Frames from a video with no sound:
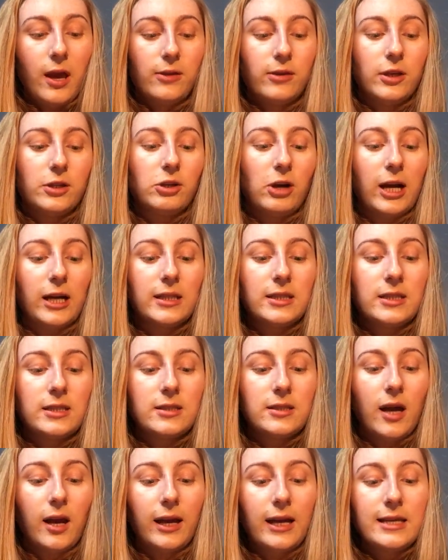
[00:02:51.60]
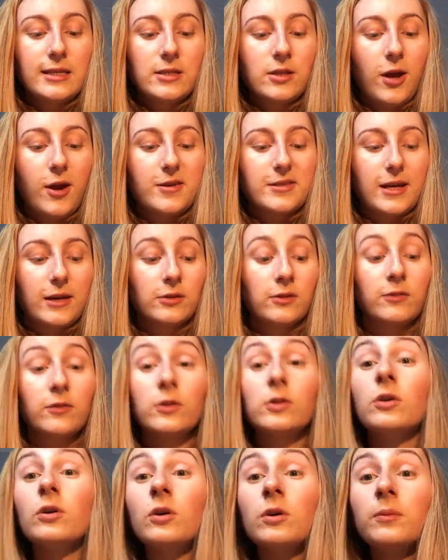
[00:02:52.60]
The dragon stuck his nose out of the
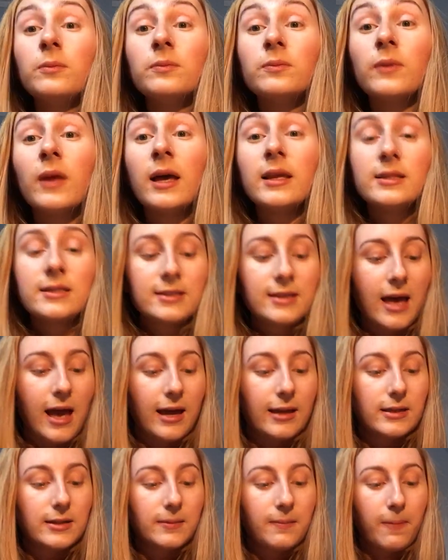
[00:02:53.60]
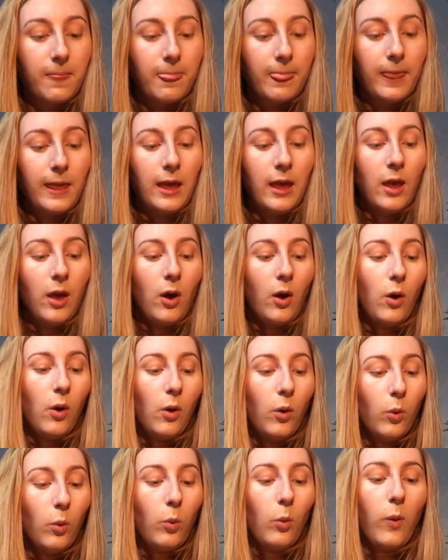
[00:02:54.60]
door and said,
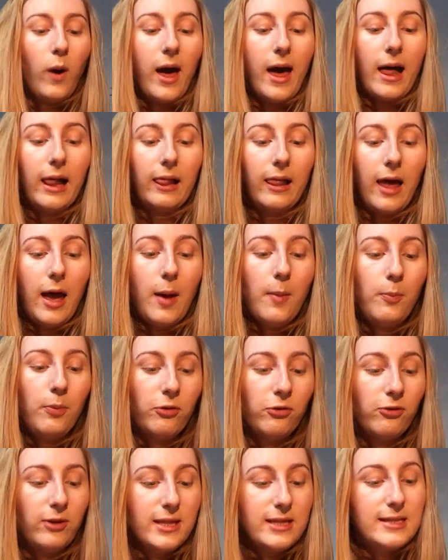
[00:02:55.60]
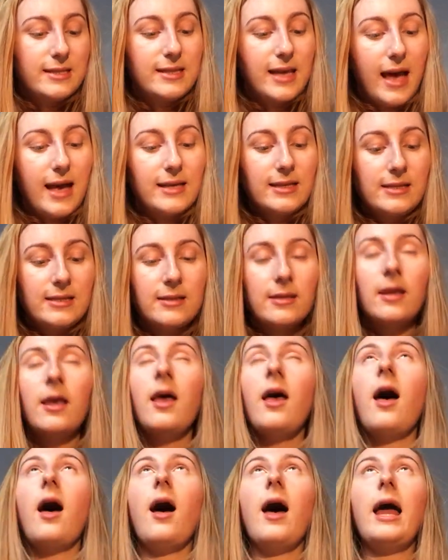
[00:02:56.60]
"Well, a princess.
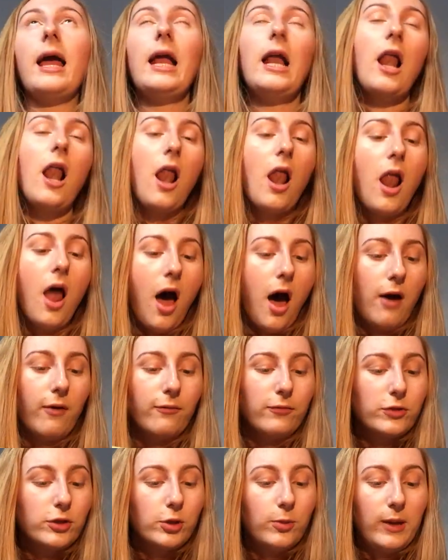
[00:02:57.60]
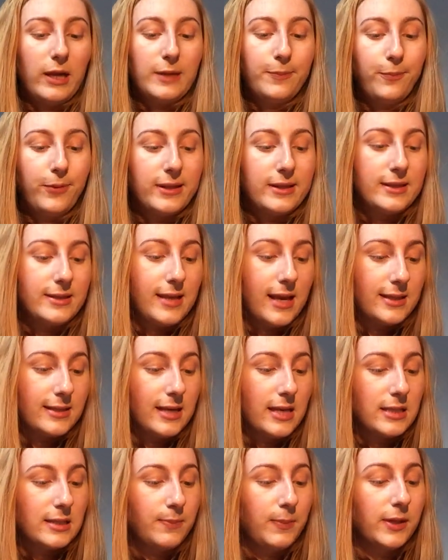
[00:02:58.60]
I love to eat
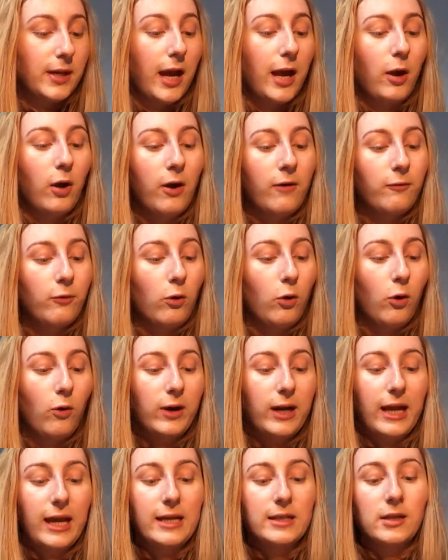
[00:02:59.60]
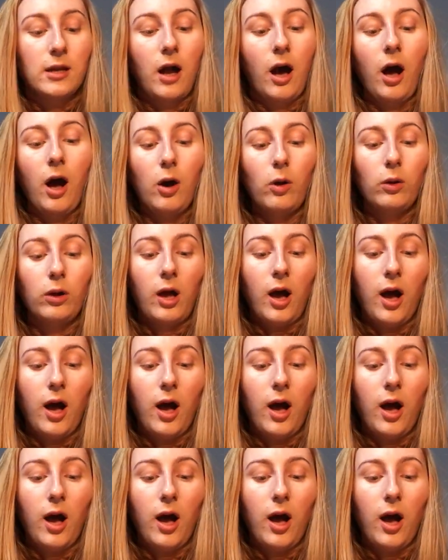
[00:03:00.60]
princesses, but I have already eaten a whole